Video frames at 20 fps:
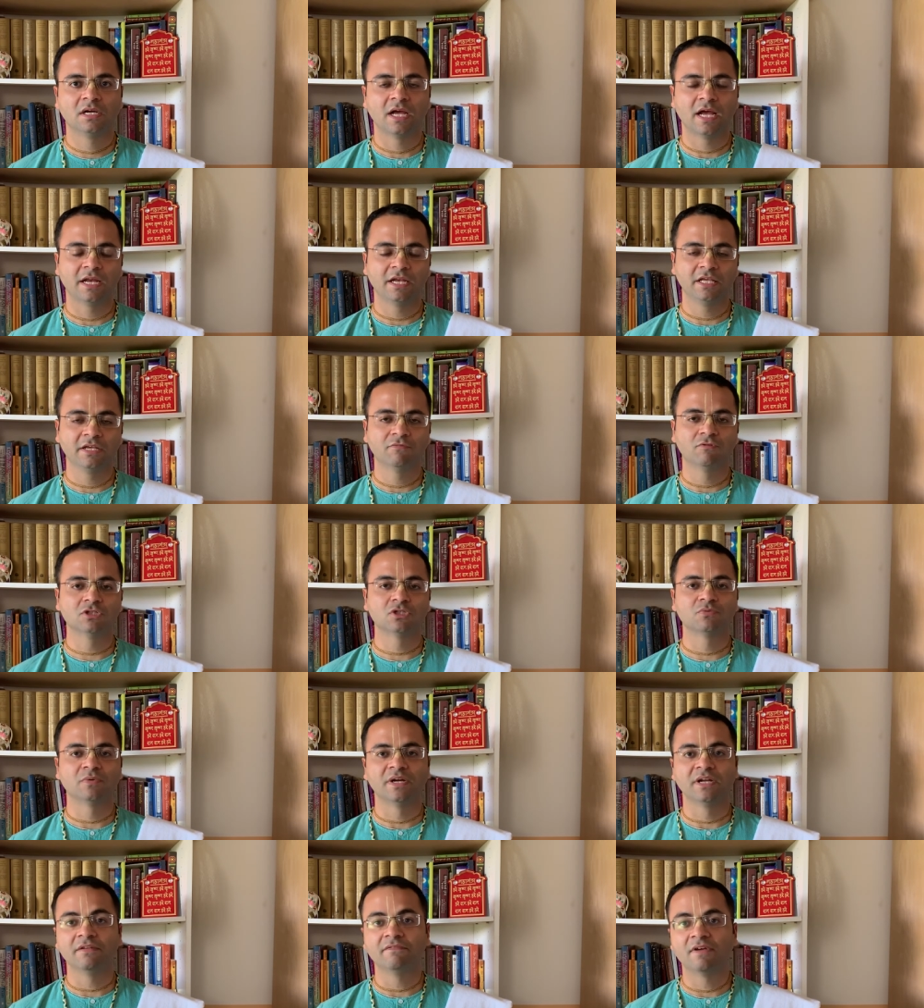And he was
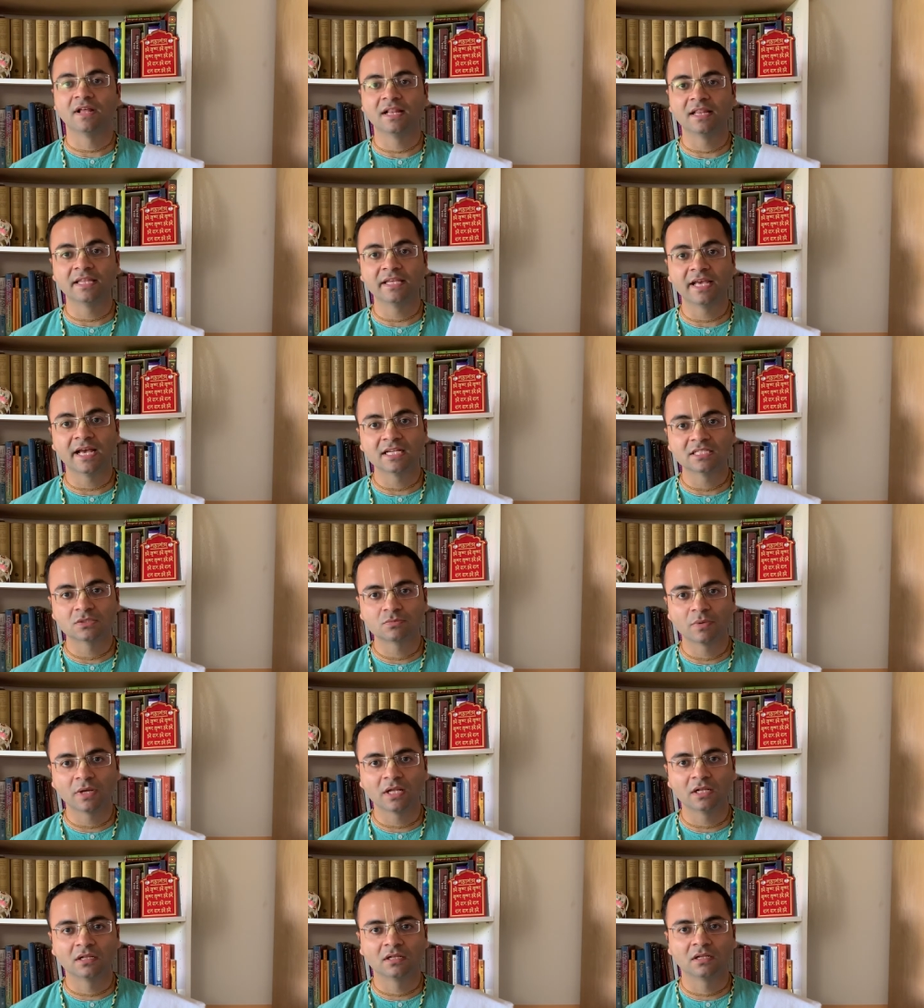very wealthy as
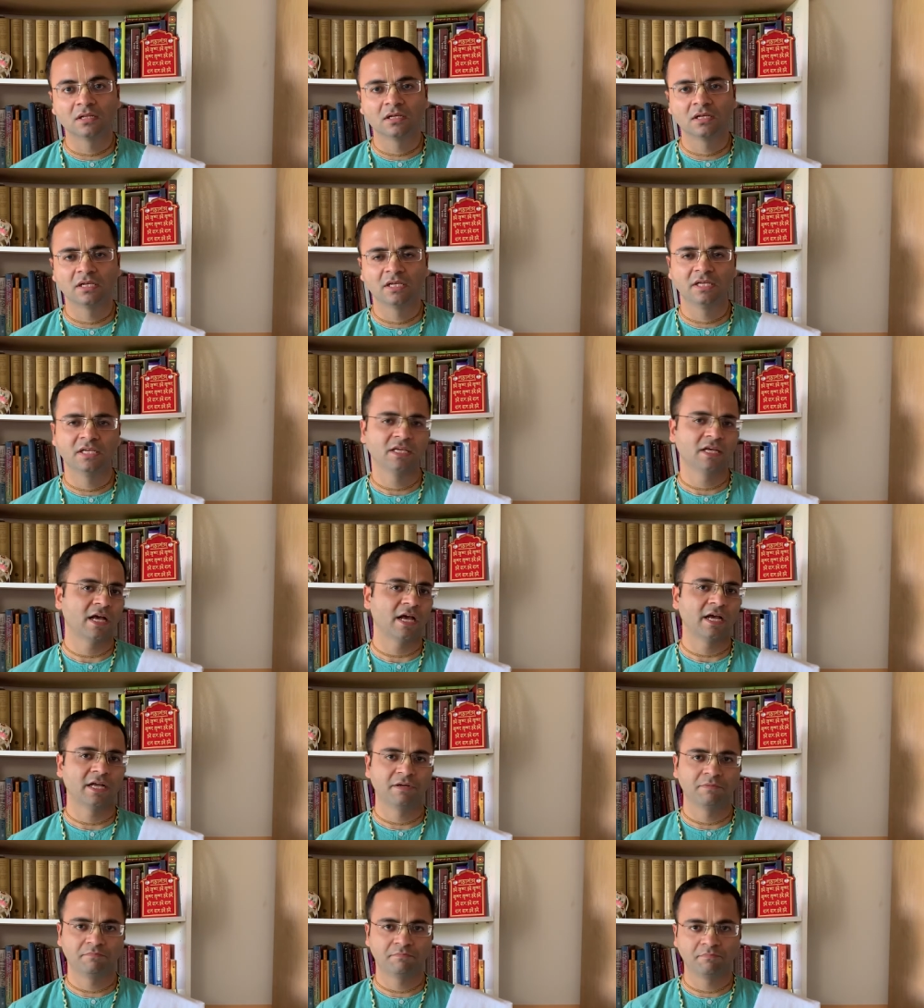well. He
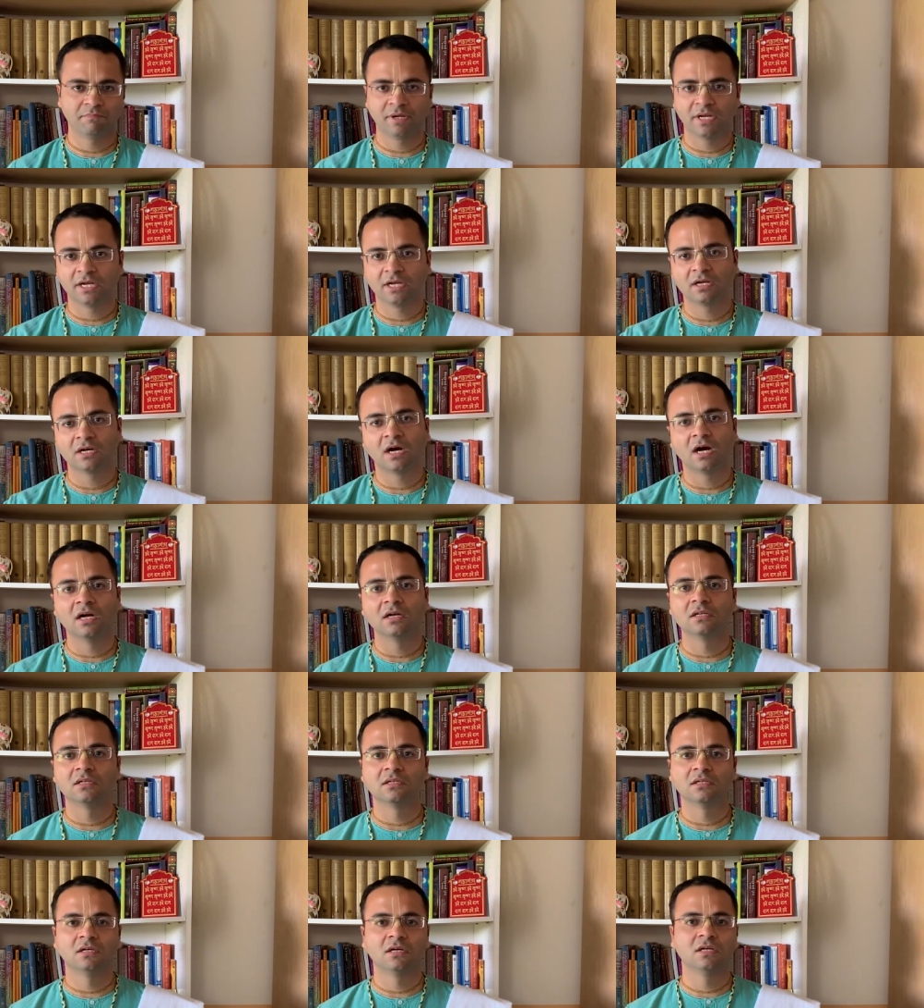had big
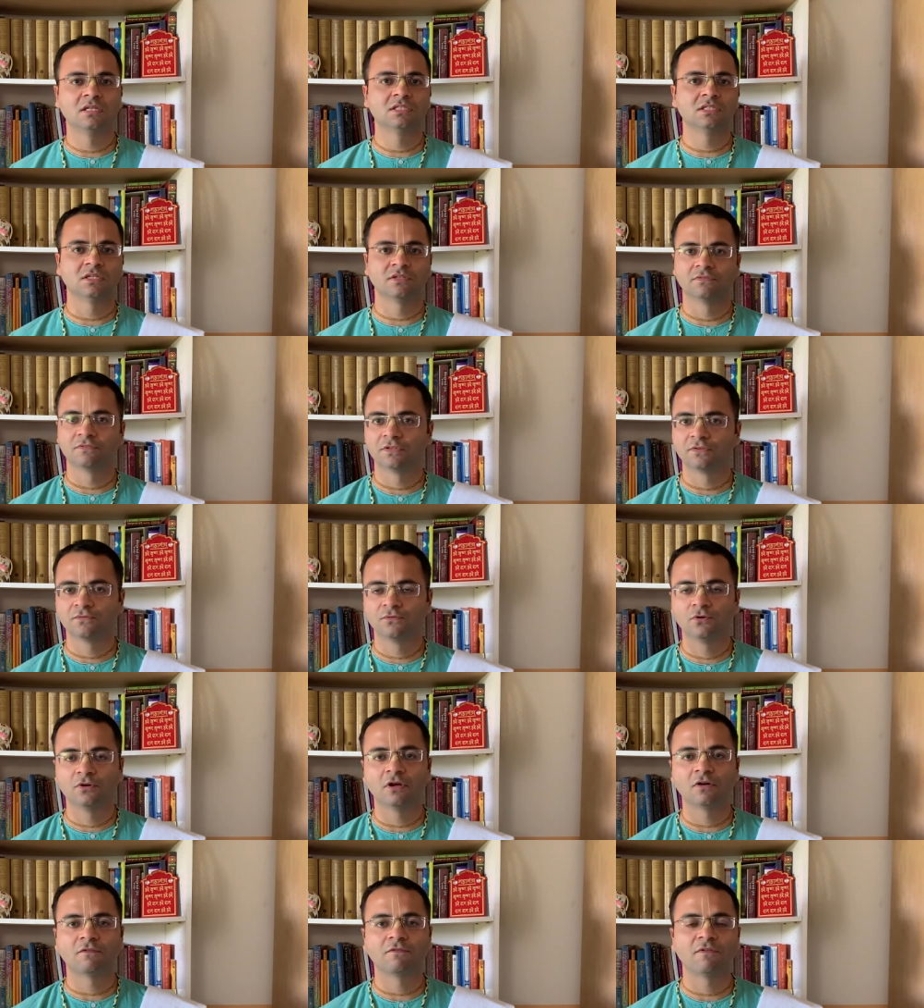gardens and with
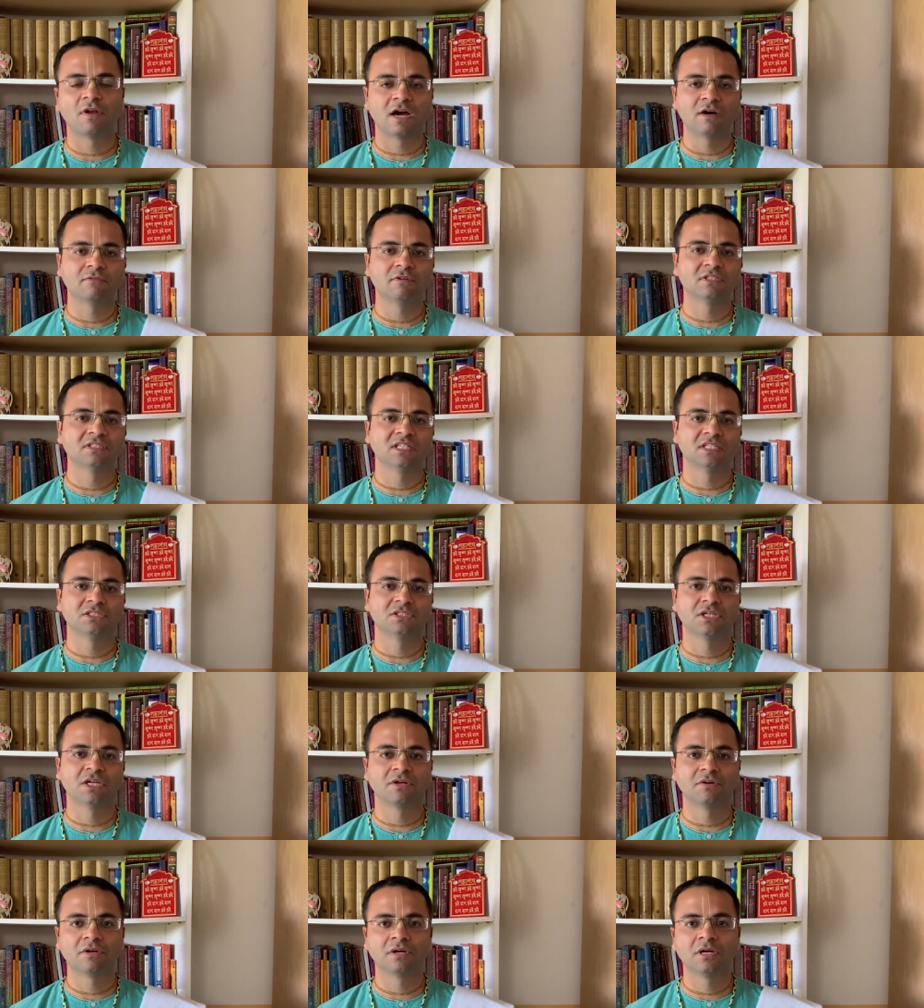full of flowers, et
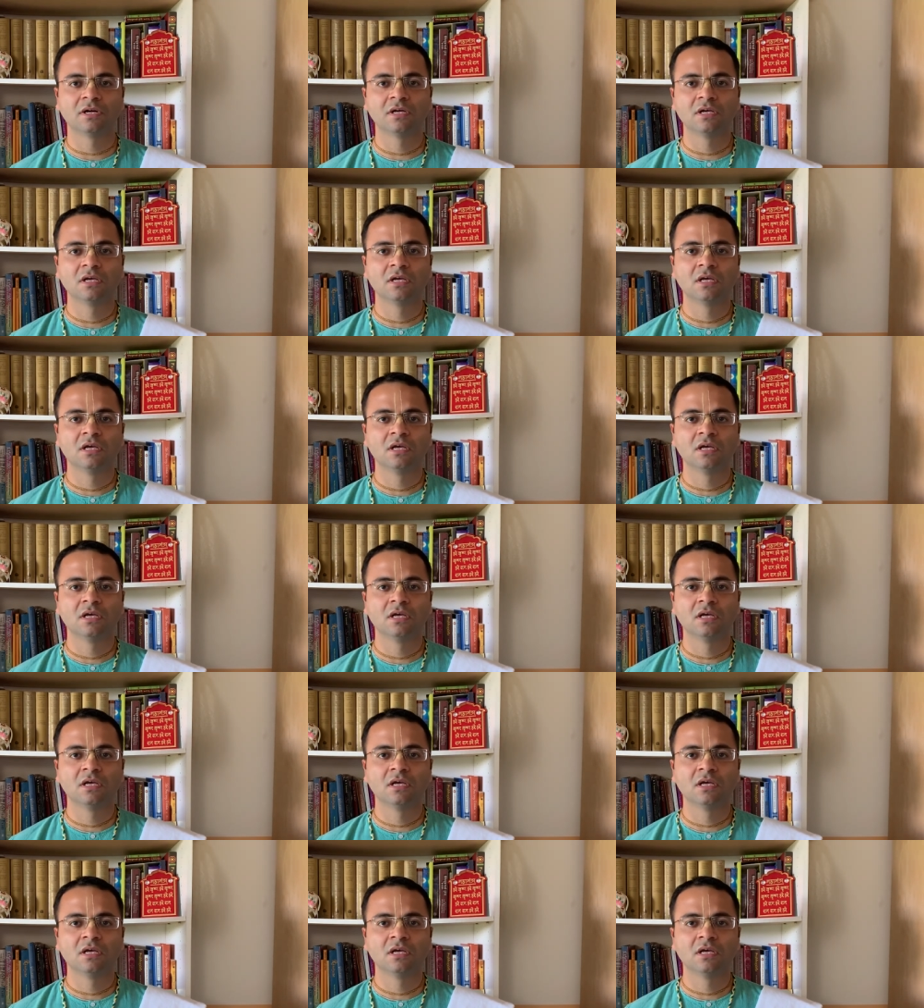cetera.